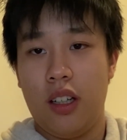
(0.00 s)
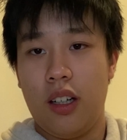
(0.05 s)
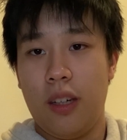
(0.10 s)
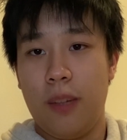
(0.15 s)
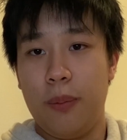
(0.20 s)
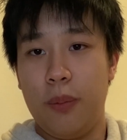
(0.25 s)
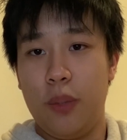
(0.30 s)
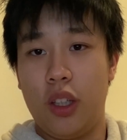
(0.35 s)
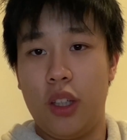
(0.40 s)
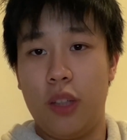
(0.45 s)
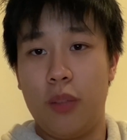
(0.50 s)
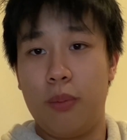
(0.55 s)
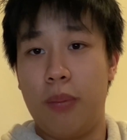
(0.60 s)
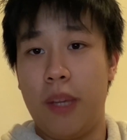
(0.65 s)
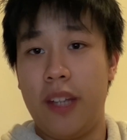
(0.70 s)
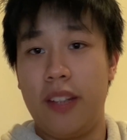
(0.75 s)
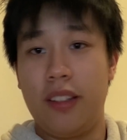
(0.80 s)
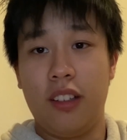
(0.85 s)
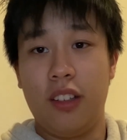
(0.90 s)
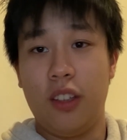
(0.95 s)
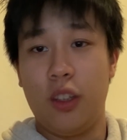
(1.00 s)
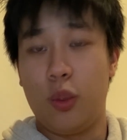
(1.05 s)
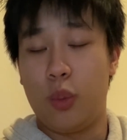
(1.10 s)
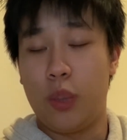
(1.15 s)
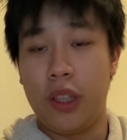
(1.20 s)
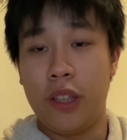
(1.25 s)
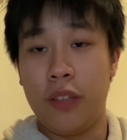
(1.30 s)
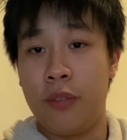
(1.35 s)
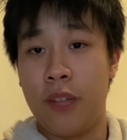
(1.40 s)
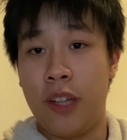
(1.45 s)
You can basically
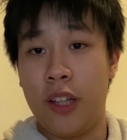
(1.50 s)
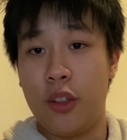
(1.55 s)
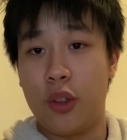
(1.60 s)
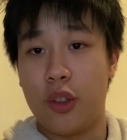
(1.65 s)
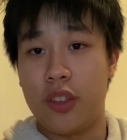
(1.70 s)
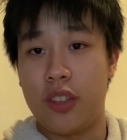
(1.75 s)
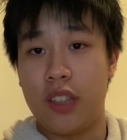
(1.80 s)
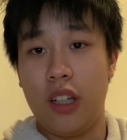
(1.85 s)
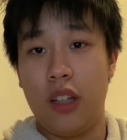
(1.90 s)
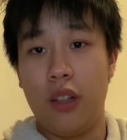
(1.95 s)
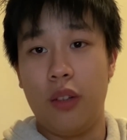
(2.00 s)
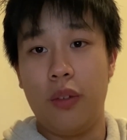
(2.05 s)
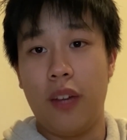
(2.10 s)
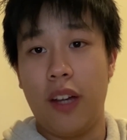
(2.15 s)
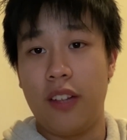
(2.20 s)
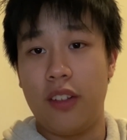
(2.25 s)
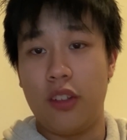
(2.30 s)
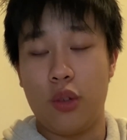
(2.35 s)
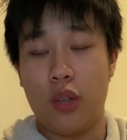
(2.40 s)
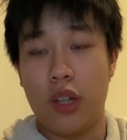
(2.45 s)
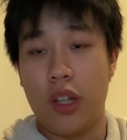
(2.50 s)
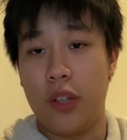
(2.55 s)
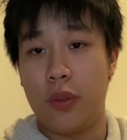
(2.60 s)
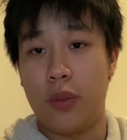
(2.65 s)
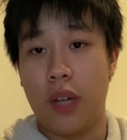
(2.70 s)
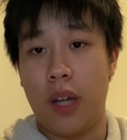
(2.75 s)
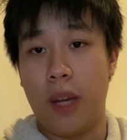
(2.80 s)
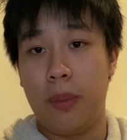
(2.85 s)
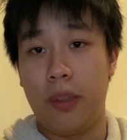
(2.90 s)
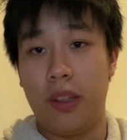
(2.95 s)
reinvent yourself as a
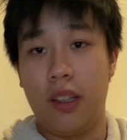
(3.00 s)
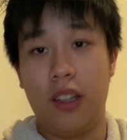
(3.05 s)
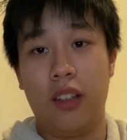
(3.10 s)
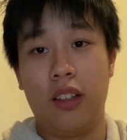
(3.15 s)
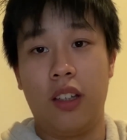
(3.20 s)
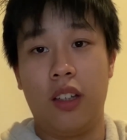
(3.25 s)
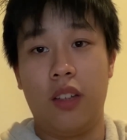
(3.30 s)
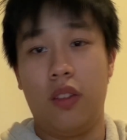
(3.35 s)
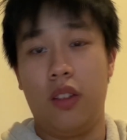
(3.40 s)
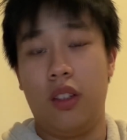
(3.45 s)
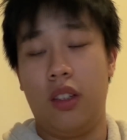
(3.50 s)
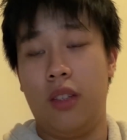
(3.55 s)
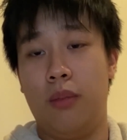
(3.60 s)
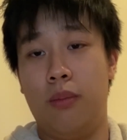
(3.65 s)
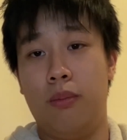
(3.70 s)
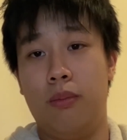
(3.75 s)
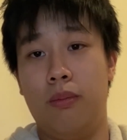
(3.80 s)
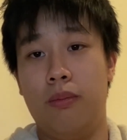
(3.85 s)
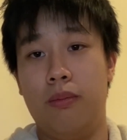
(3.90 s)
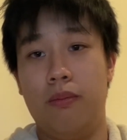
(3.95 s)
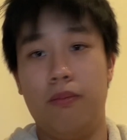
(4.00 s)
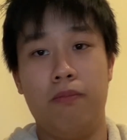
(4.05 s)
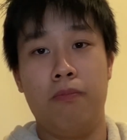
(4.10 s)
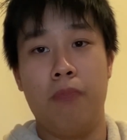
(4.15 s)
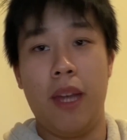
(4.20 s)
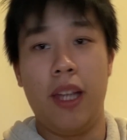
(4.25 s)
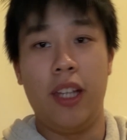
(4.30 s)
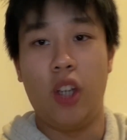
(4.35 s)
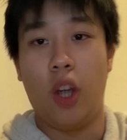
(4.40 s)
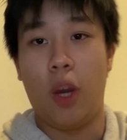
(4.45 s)
transfer applicant given the
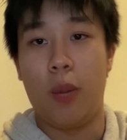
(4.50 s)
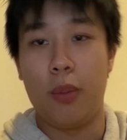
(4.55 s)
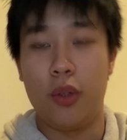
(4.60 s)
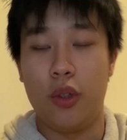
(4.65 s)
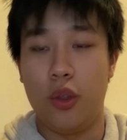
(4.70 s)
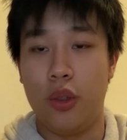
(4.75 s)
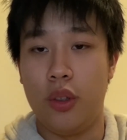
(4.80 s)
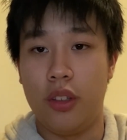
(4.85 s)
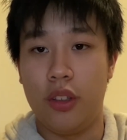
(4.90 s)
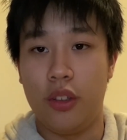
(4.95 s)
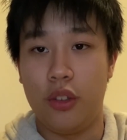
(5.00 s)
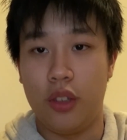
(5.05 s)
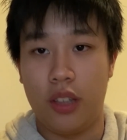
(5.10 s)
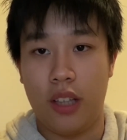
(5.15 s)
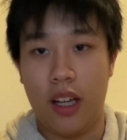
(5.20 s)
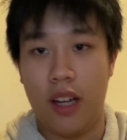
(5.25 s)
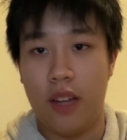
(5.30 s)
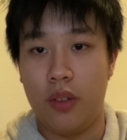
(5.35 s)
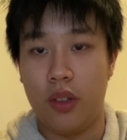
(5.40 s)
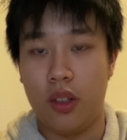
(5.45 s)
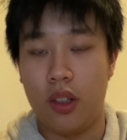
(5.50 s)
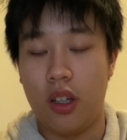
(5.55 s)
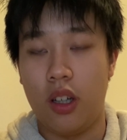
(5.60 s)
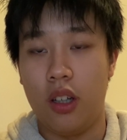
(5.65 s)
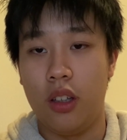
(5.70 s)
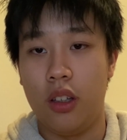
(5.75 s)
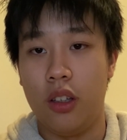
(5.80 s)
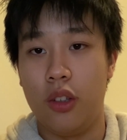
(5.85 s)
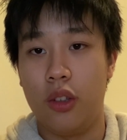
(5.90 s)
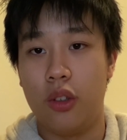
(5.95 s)
many opportunities you can have in
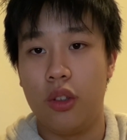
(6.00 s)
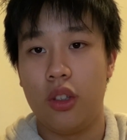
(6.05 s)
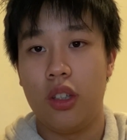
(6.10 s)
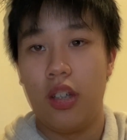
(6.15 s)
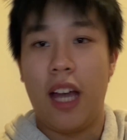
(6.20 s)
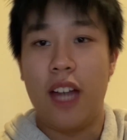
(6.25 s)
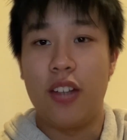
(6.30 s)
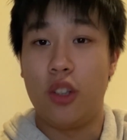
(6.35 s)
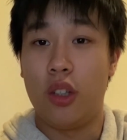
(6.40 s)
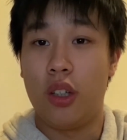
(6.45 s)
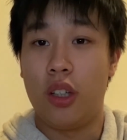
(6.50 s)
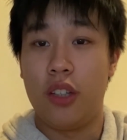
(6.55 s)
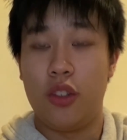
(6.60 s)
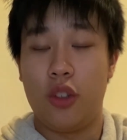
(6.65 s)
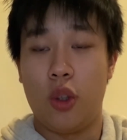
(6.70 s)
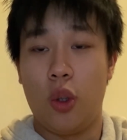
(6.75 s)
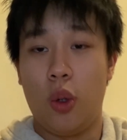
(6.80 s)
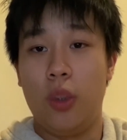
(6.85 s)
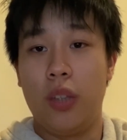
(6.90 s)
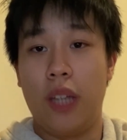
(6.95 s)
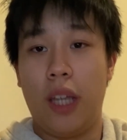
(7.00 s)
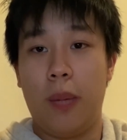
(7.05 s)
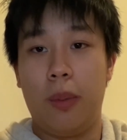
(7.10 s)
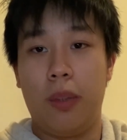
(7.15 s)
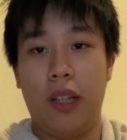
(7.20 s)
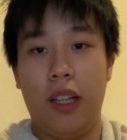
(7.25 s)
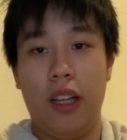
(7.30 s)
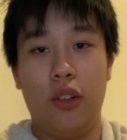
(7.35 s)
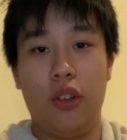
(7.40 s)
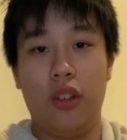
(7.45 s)
college. As long as your old
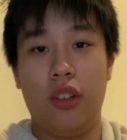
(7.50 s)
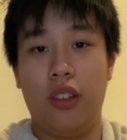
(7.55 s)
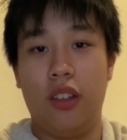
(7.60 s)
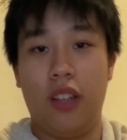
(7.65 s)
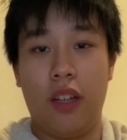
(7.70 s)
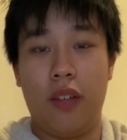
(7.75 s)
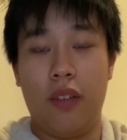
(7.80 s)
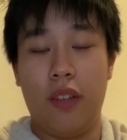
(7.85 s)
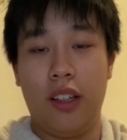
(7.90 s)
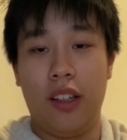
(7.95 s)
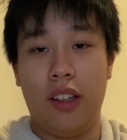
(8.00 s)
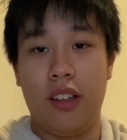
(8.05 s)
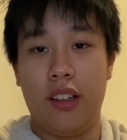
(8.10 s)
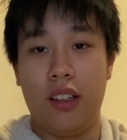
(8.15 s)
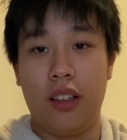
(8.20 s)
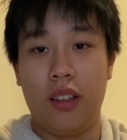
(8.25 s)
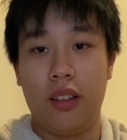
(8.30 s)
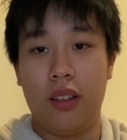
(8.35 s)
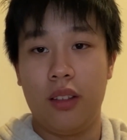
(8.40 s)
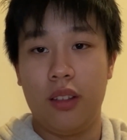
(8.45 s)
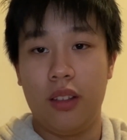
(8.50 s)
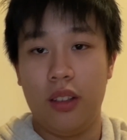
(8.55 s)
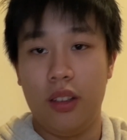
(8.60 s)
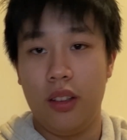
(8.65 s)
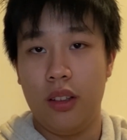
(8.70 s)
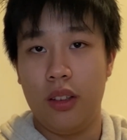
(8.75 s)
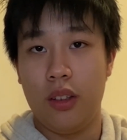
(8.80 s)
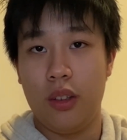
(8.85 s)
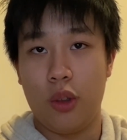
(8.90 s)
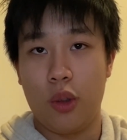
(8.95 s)
application didn't have anything
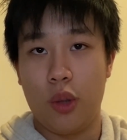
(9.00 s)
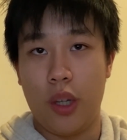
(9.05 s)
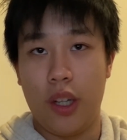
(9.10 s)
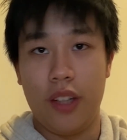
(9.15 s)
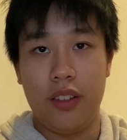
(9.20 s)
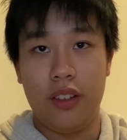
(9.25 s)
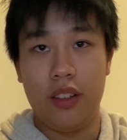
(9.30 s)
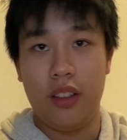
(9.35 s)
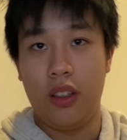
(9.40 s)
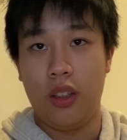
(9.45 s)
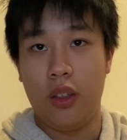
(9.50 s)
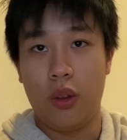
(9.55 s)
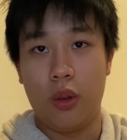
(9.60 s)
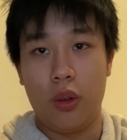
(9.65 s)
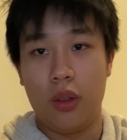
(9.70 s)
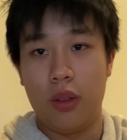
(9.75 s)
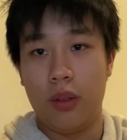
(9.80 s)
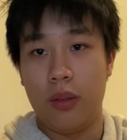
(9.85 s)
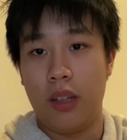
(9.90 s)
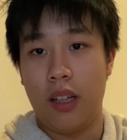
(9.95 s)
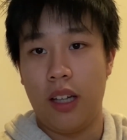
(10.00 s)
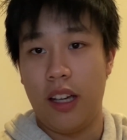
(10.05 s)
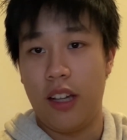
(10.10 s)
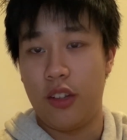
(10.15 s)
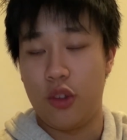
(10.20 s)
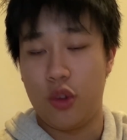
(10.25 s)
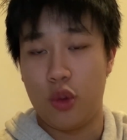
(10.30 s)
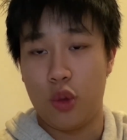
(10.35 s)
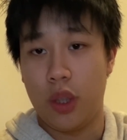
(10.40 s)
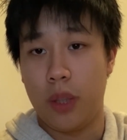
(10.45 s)
crazy or
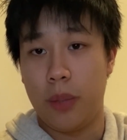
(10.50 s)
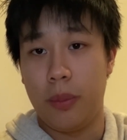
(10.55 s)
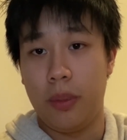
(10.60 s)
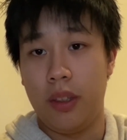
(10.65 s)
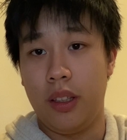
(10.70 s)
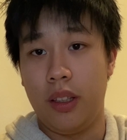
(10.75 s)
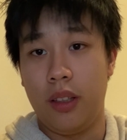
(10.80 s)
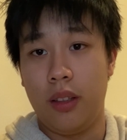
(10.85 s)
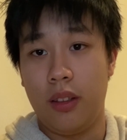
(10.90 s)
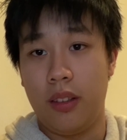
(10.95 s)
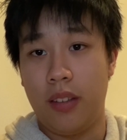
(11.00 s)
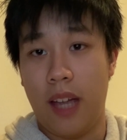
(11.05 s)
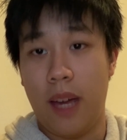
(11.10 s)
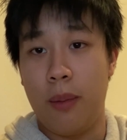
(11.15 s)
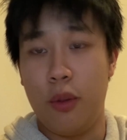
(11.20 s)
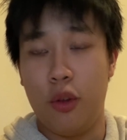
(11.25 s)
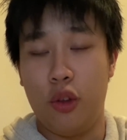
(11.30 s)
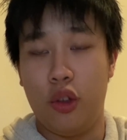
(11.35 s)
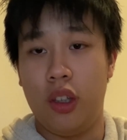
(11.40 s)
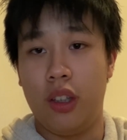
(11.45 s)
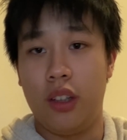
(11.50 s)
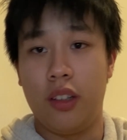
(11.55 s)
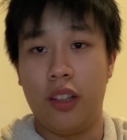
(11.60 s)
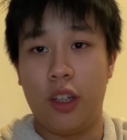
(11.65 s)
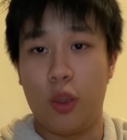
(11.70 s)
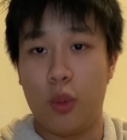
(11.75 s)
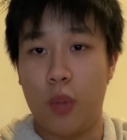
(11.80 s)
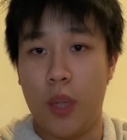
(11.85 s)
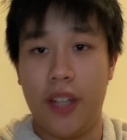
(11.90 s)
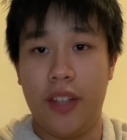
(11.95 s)
extremely damaging
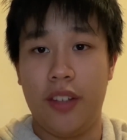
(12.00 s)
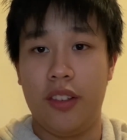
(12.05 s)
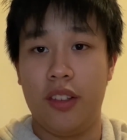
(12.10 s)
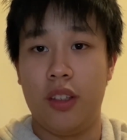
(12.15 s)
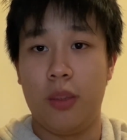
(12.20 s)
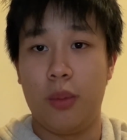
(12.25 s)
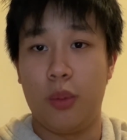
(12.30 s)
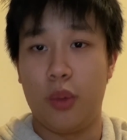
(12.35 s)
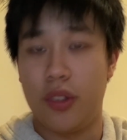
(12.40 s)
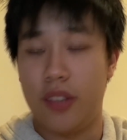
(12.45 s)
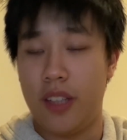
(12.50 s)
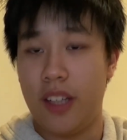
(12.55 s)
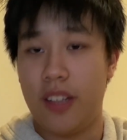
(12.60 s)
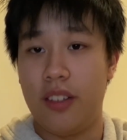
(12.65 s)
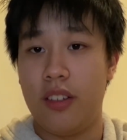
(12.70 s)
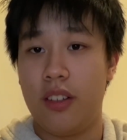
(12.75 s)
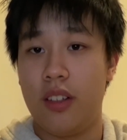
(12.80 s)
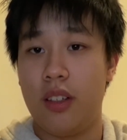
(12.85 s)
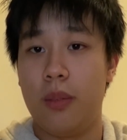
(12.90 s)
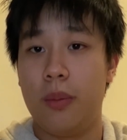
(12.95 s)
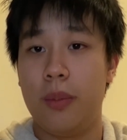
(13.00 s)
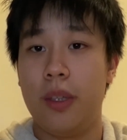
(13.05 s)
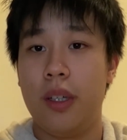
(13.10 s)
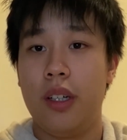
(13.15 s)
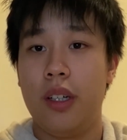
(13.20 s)
like racism or sexism,